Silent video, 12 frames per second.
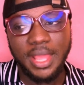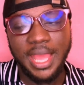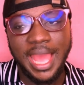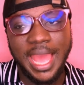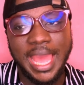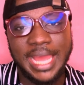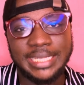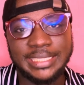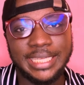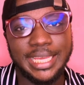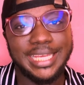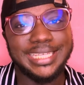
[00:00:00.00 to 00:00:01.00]
and
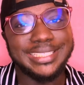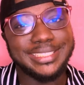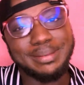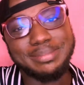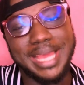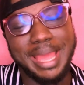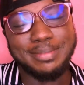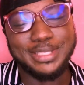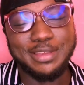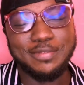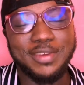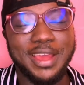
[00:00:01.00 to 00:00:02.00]
sometimes
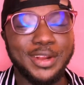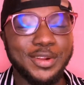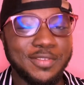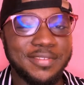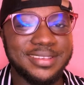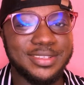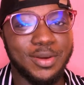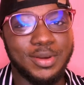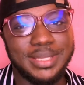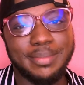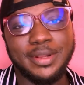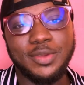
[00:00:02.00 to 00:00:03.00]
if you're a novice or
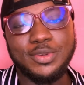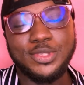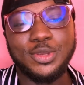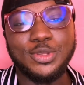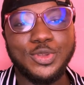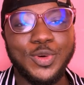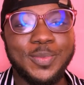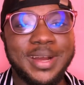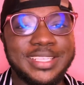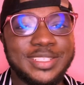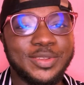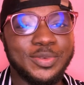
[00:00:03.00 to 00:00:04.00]
somebody who's not so much